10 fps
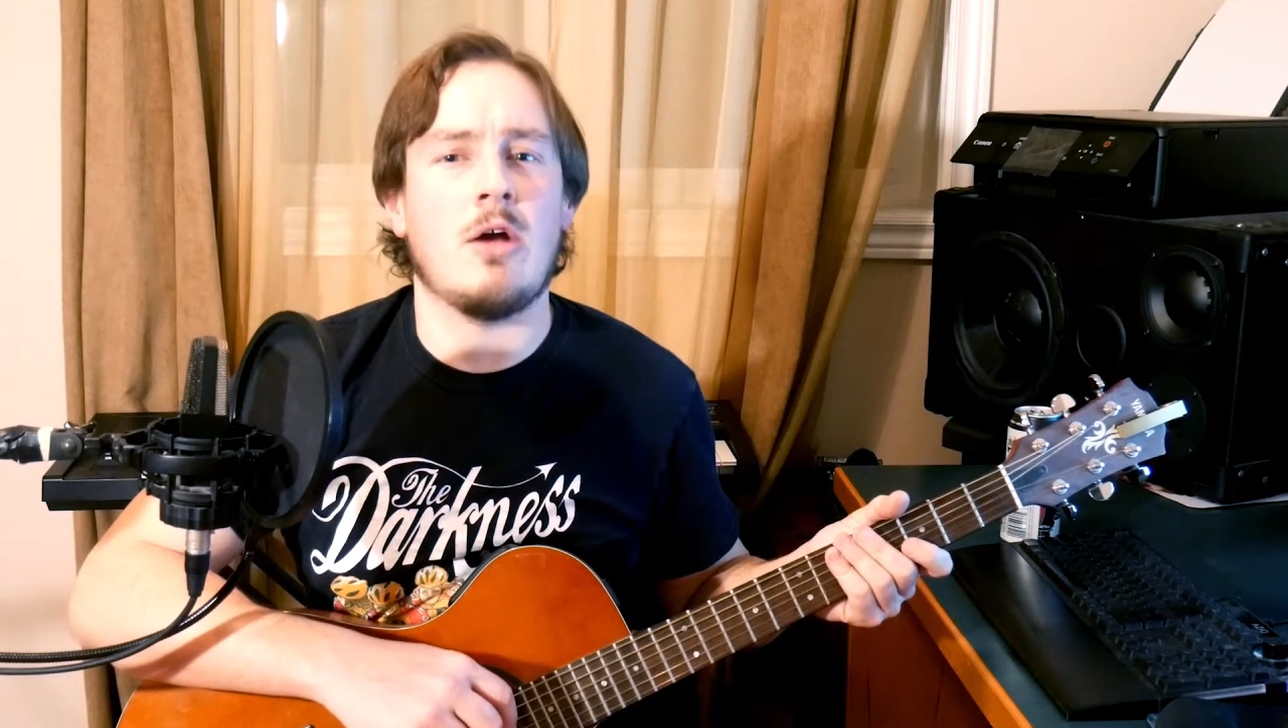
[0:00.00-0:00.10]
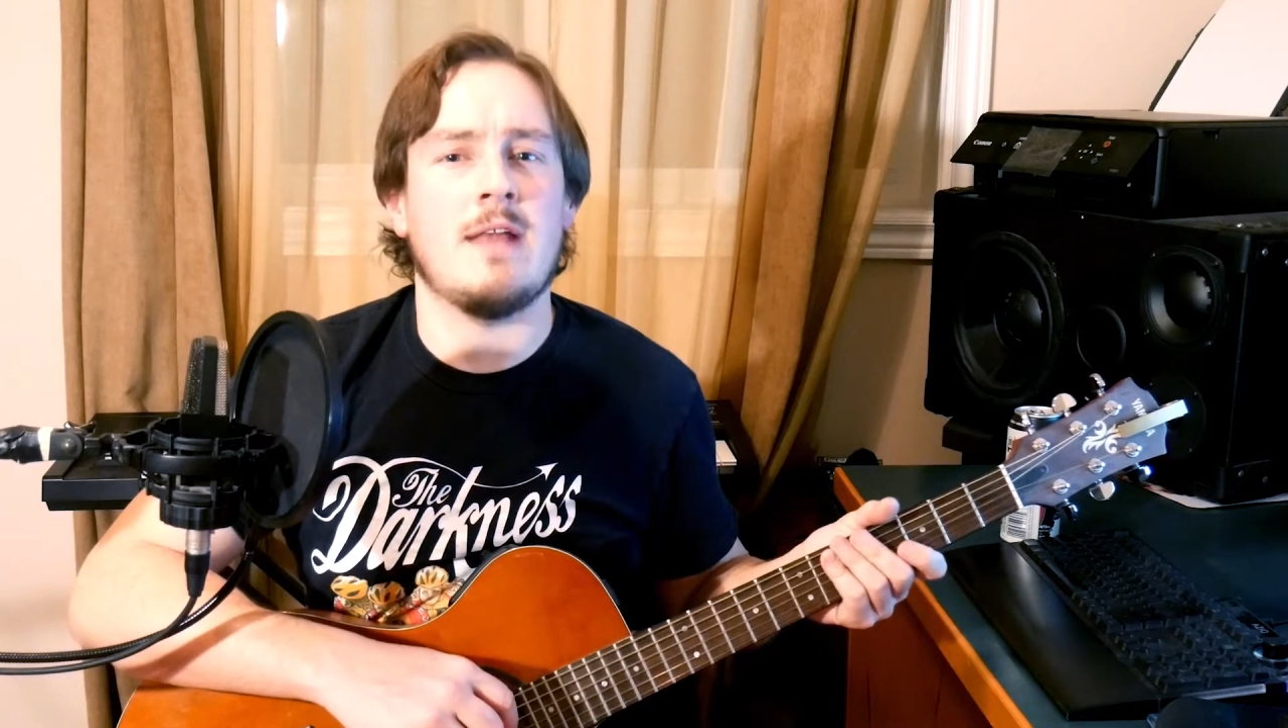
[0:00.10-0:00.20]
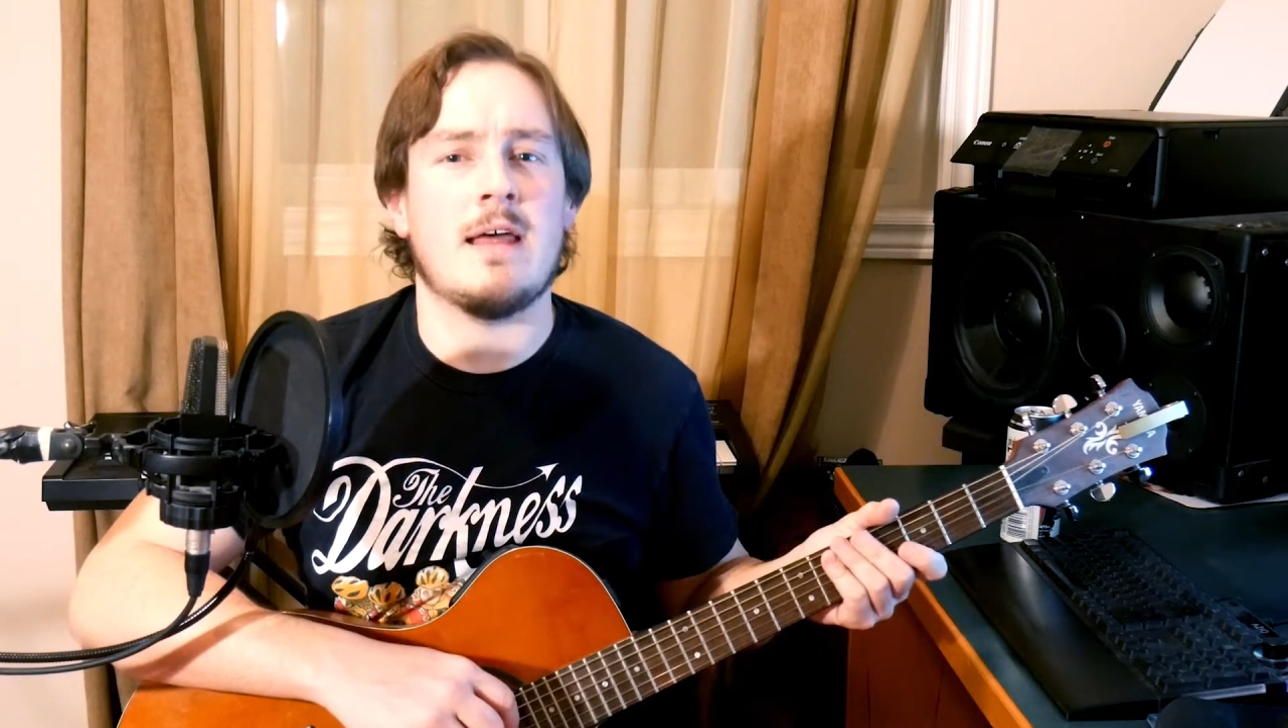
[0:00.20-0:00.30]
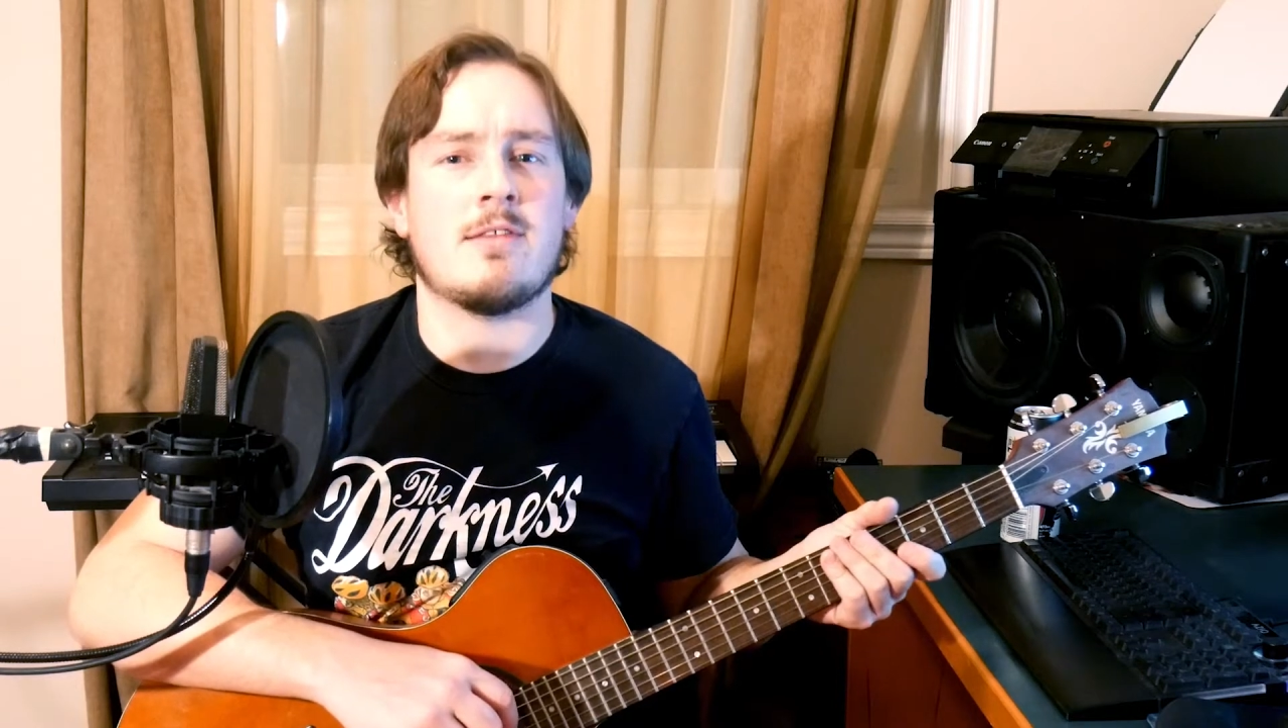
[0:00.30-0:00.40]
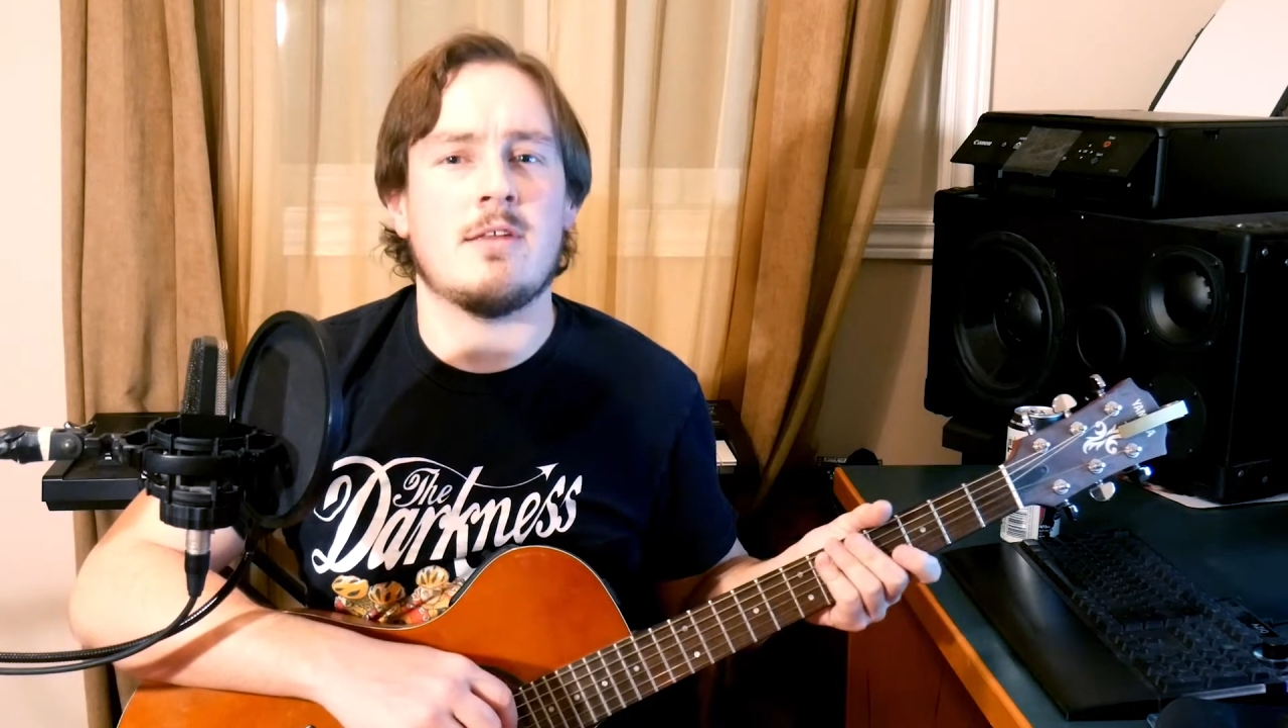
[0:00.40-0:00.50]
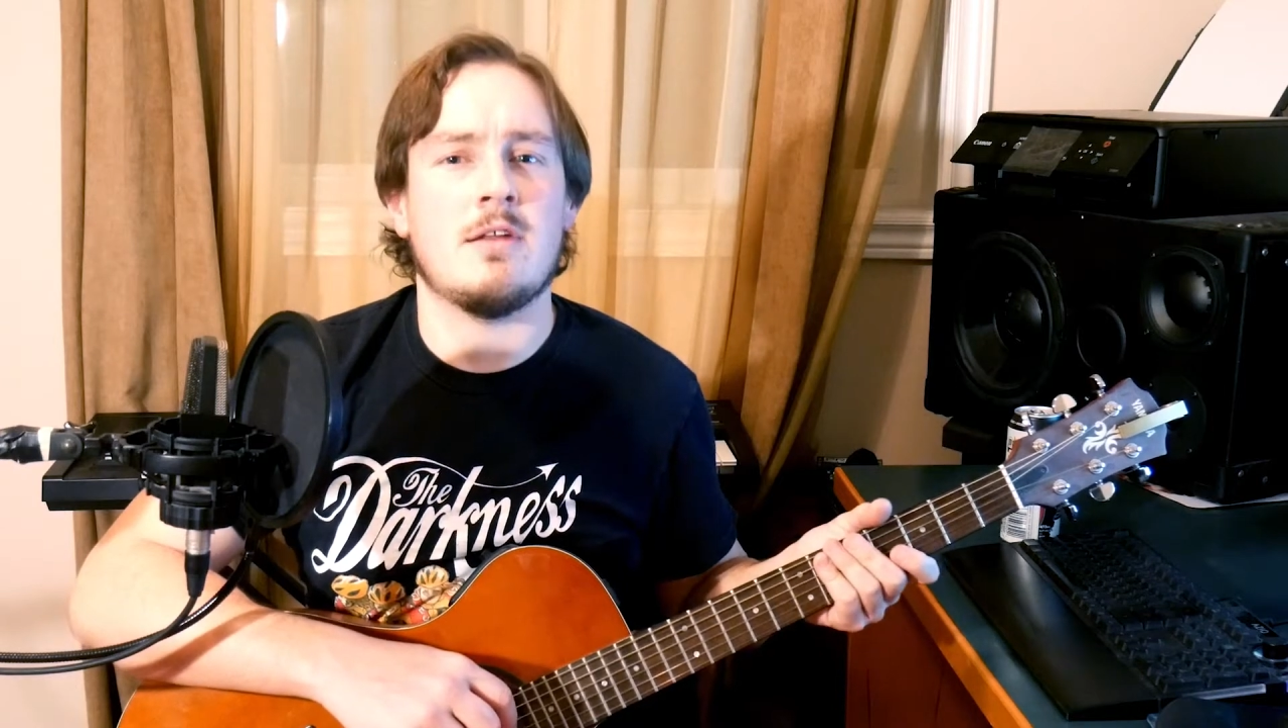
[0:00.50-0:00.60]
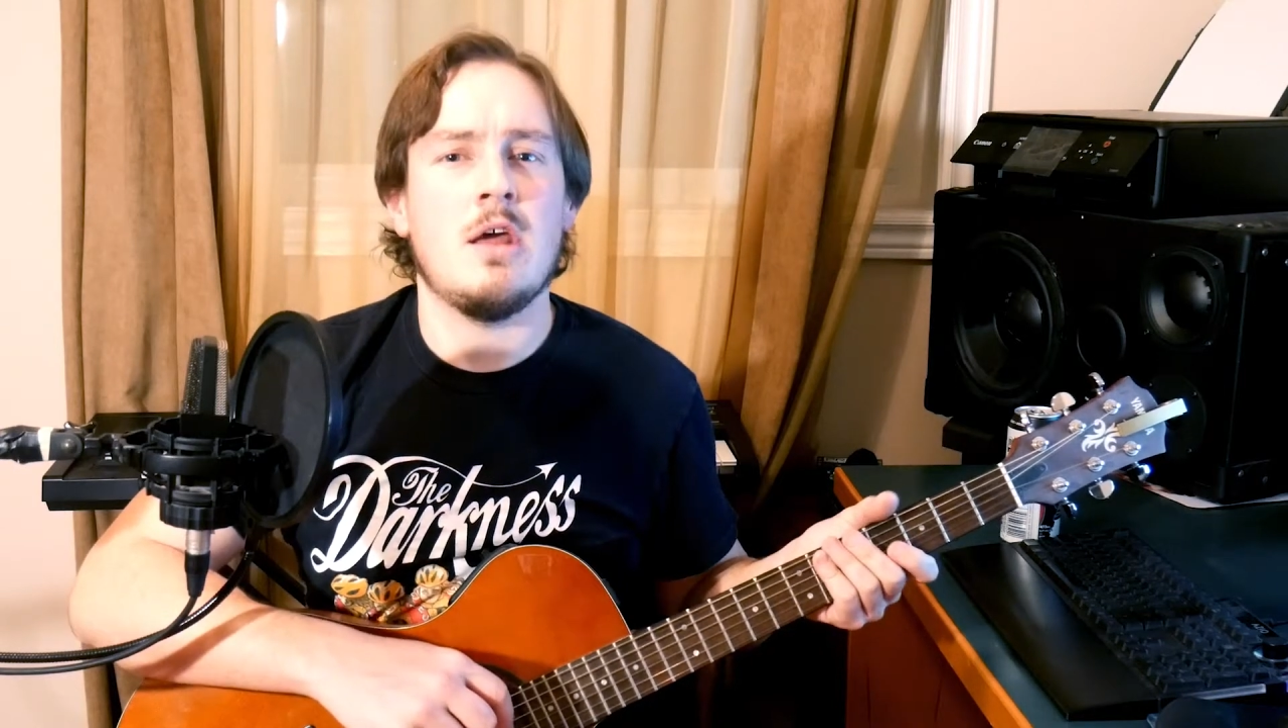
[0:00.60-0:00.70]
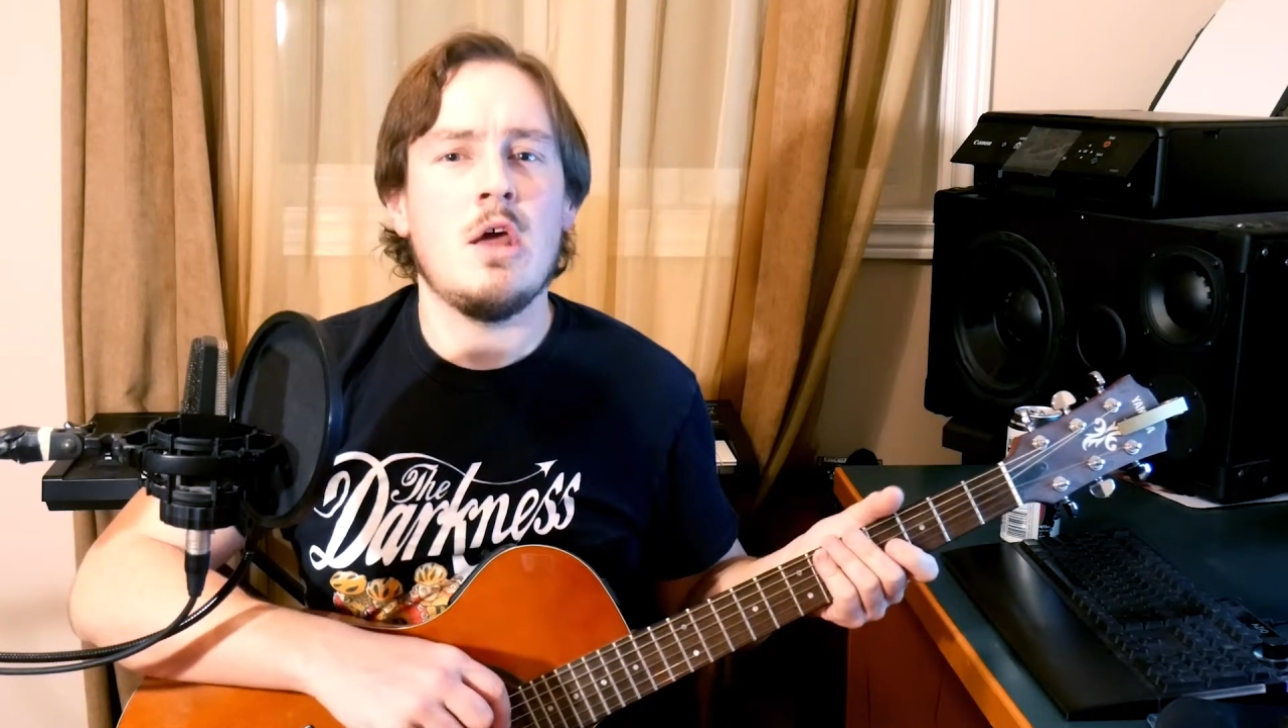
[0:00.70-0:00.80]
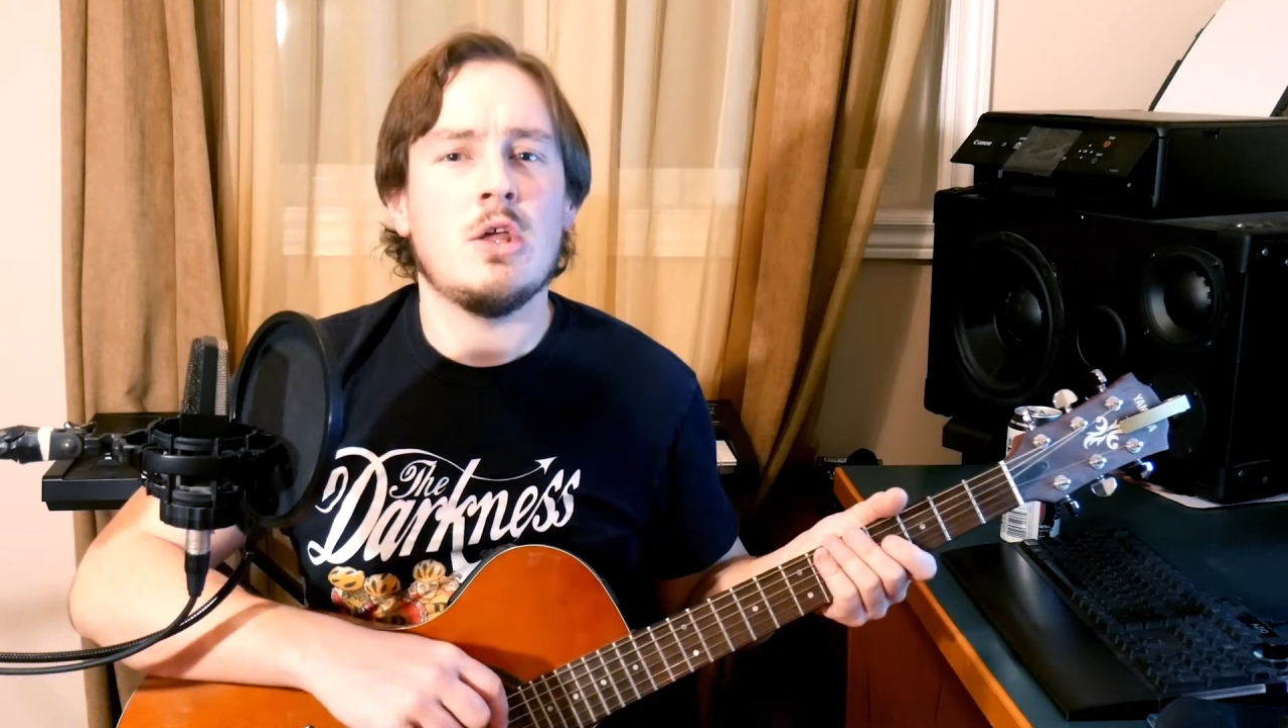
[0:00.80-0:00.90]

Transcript: lesson.